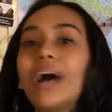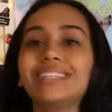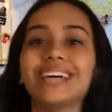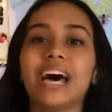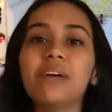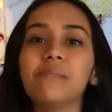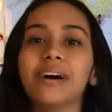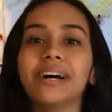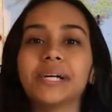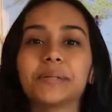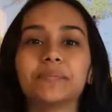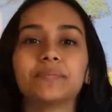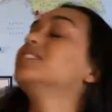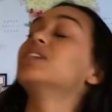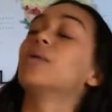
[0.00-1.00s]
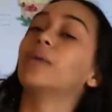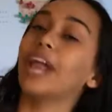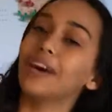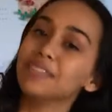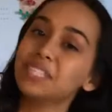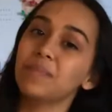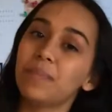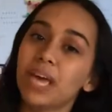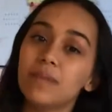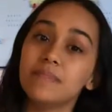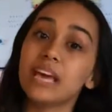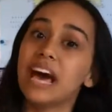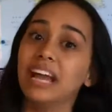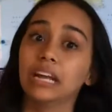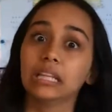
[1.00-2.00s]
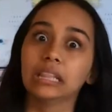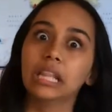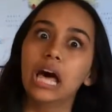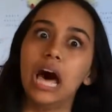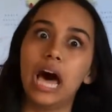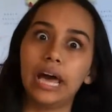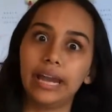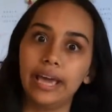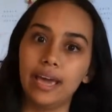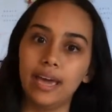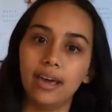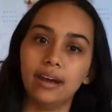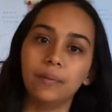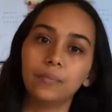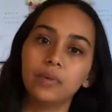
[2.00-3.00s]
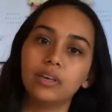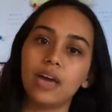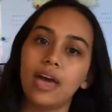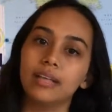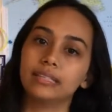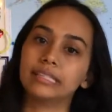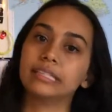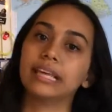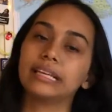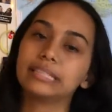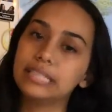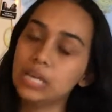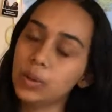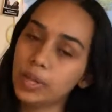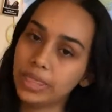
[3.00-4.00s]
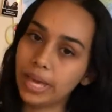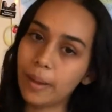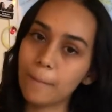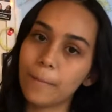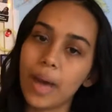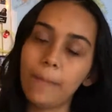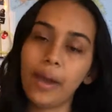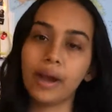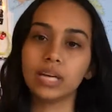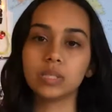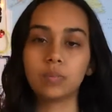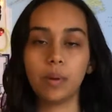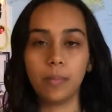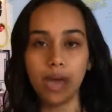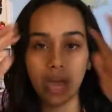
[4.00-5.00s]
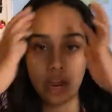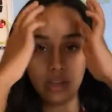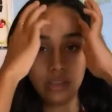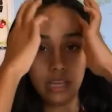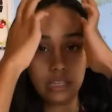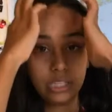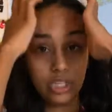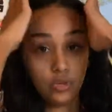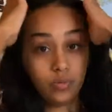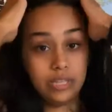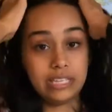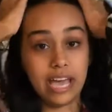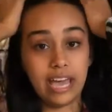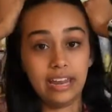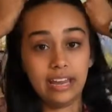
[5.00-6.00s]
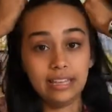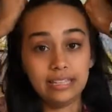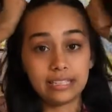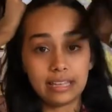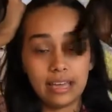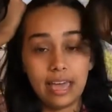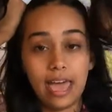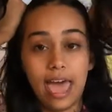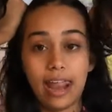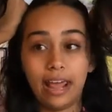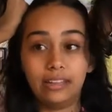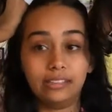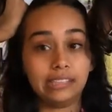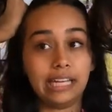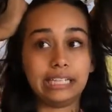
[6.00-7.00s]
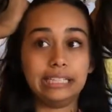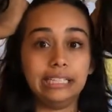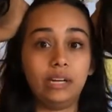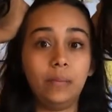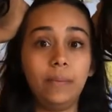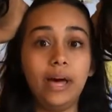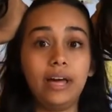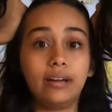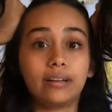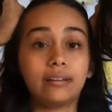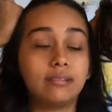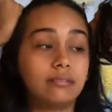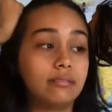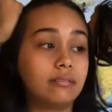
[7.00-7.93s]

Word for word: Why TaiBug? So when I was a baby, I had a lot of hair. And to like deal with it, my parents put my hair in like two antennas and I looked like a little bug.